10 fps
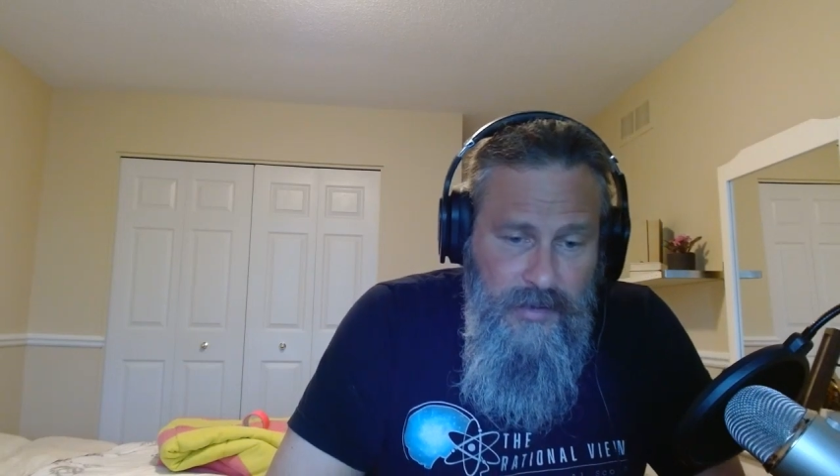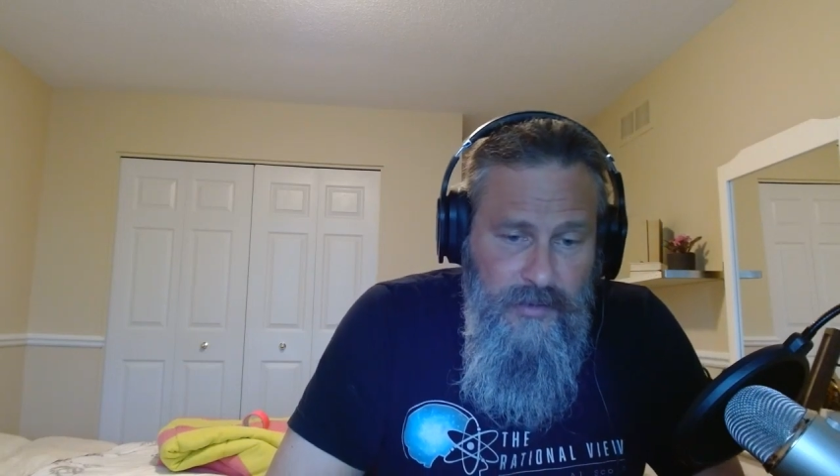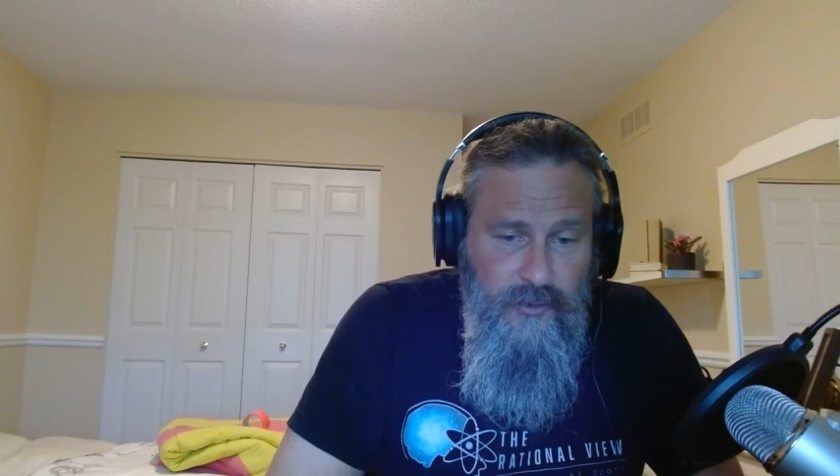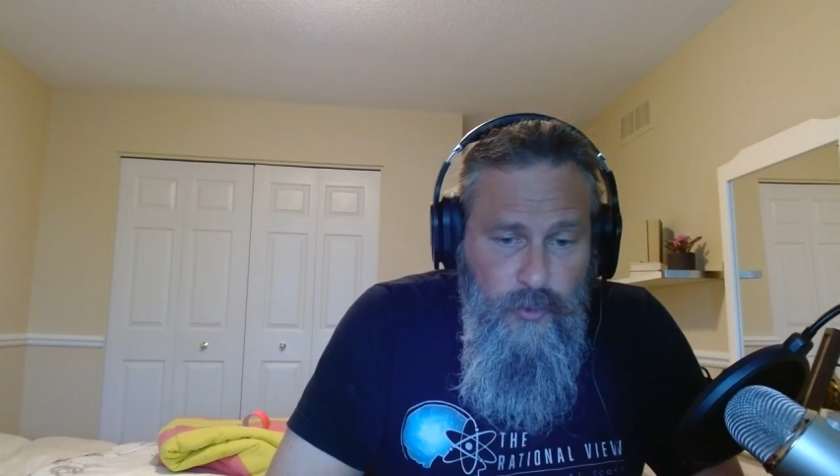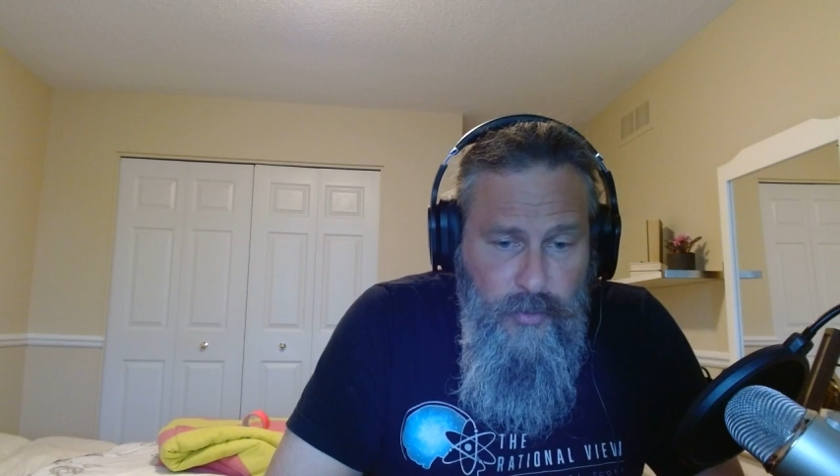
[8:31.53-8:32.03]

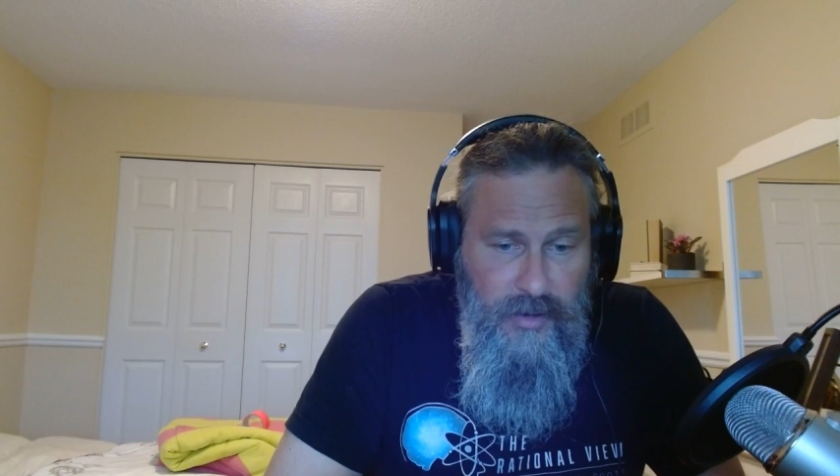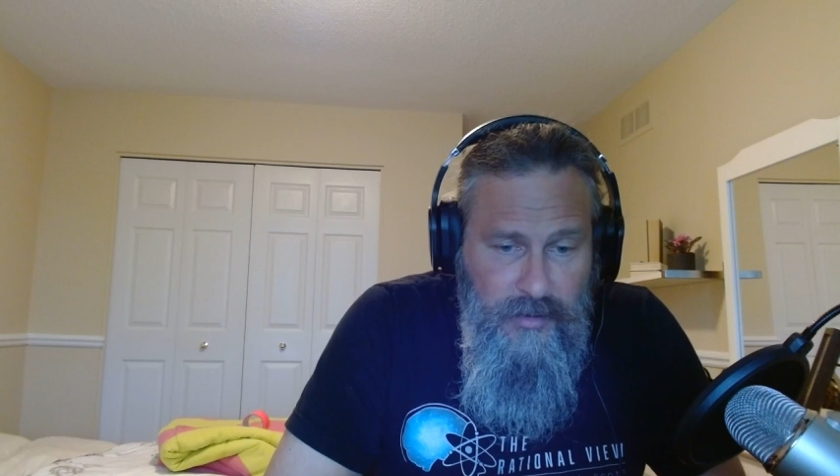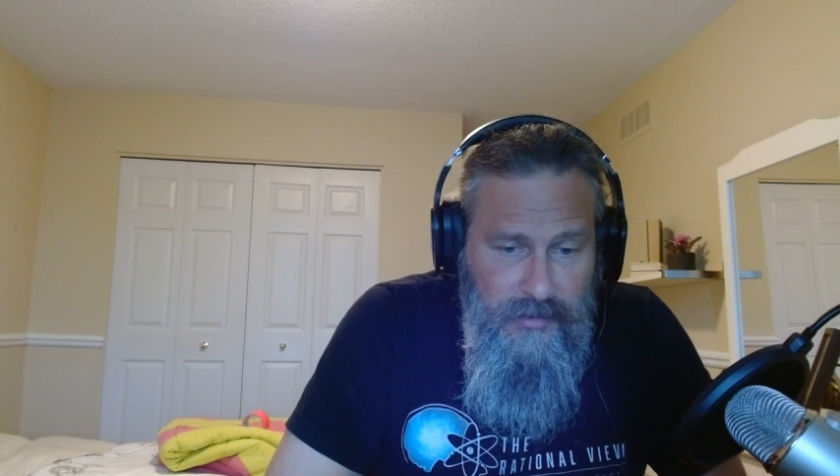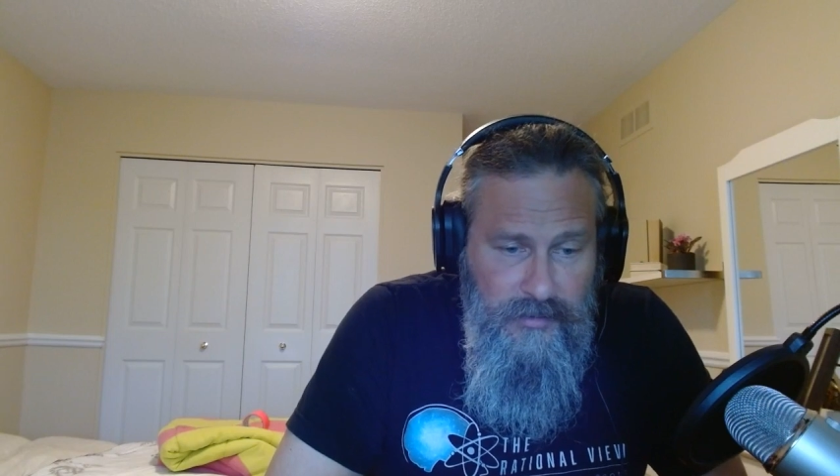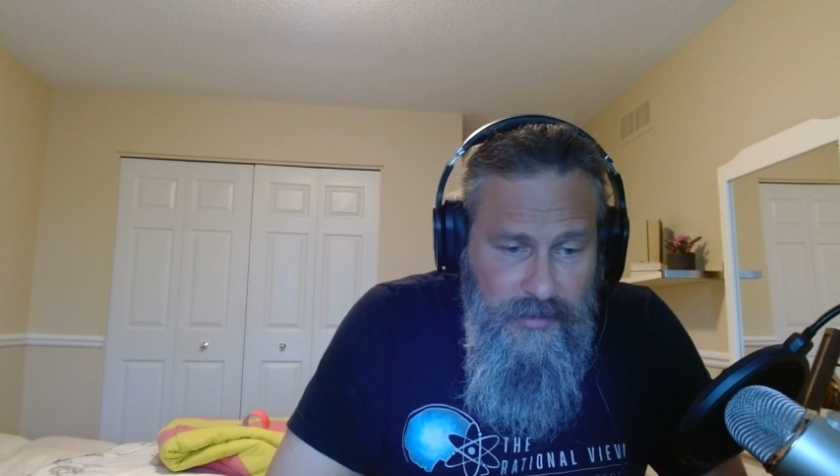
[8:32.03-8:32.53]
In the
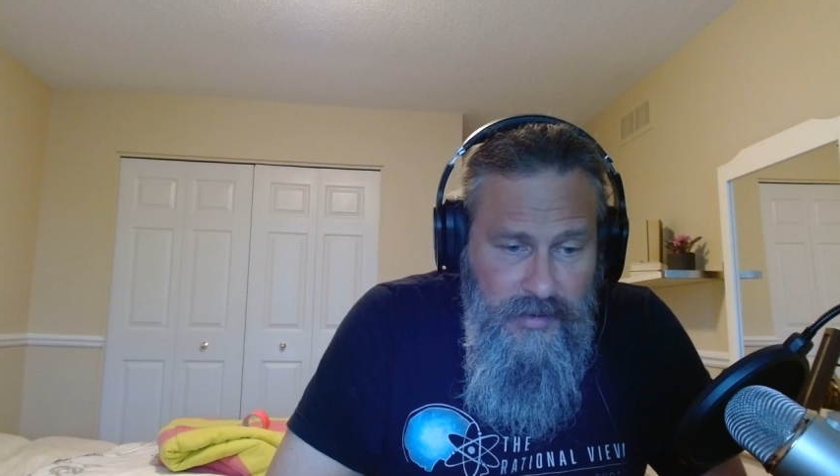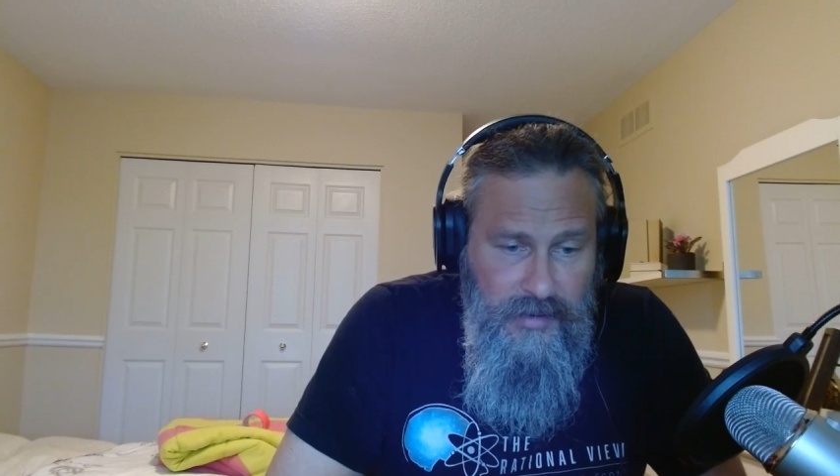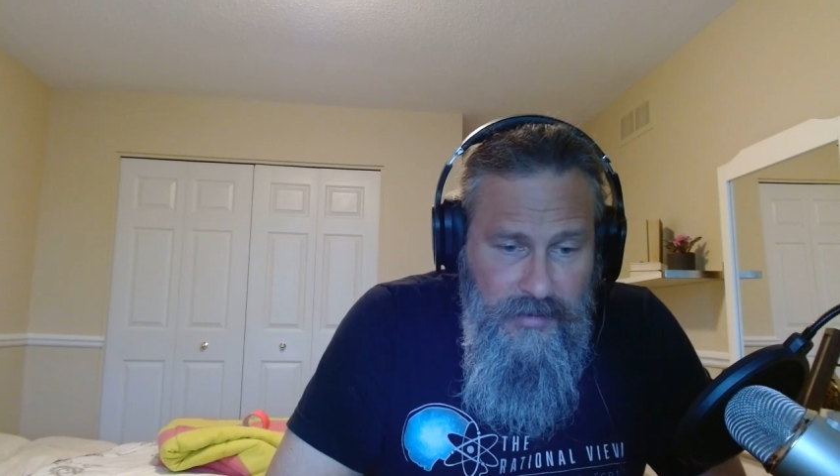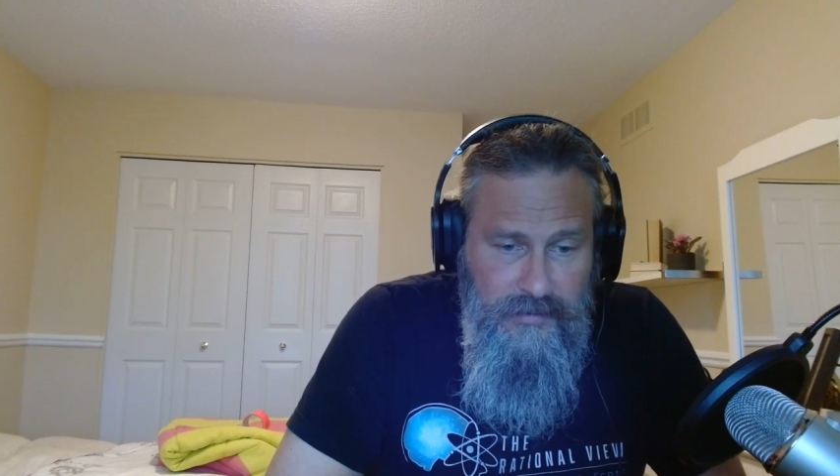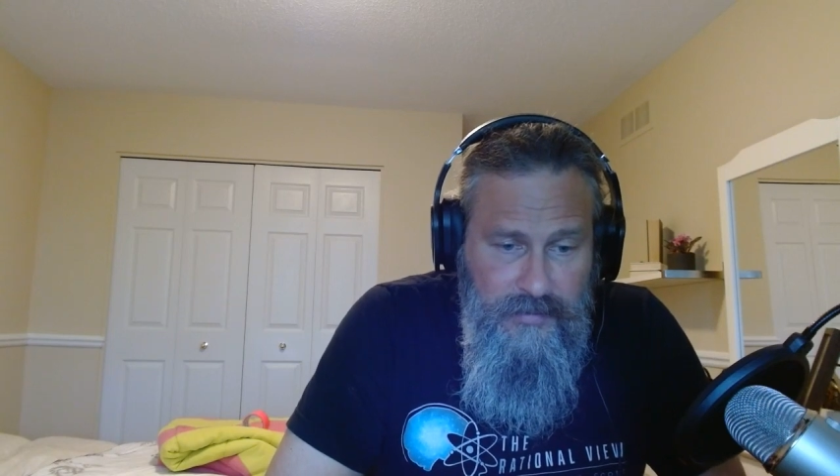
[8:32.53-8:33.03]
superconducting
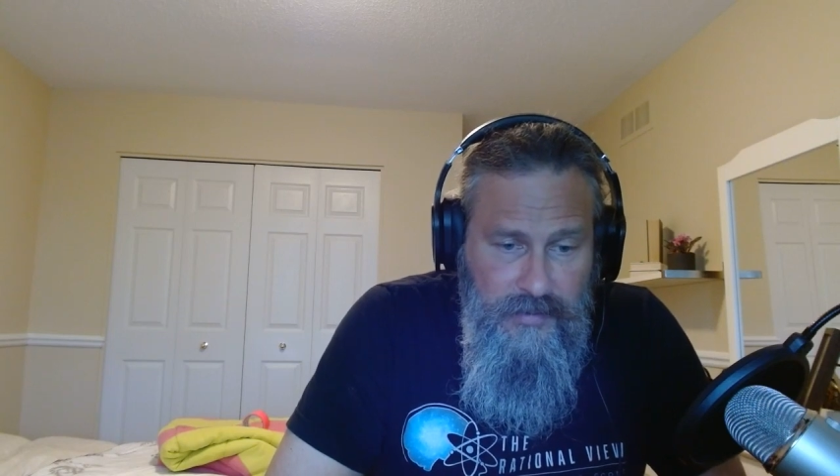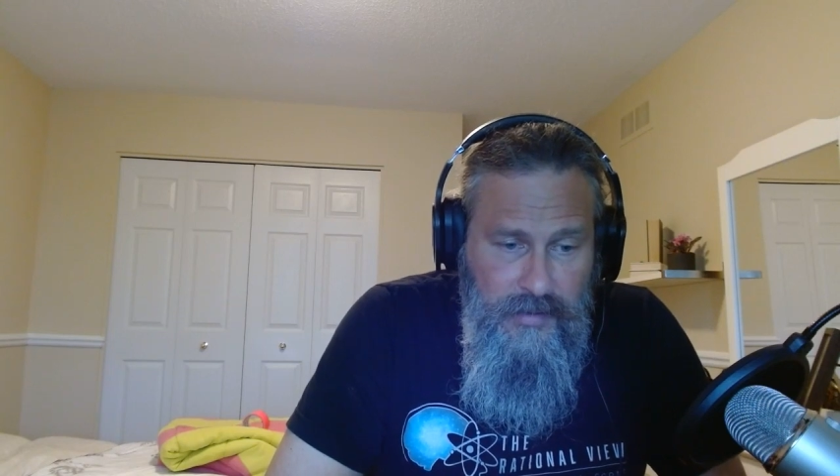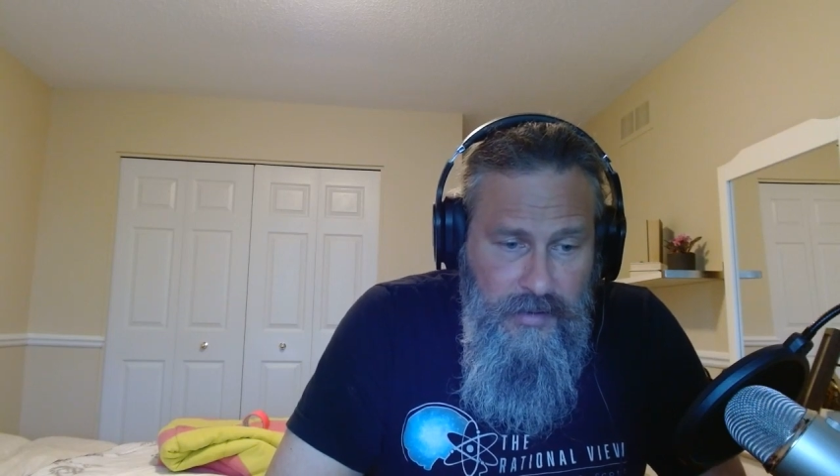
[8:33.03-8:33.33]
case,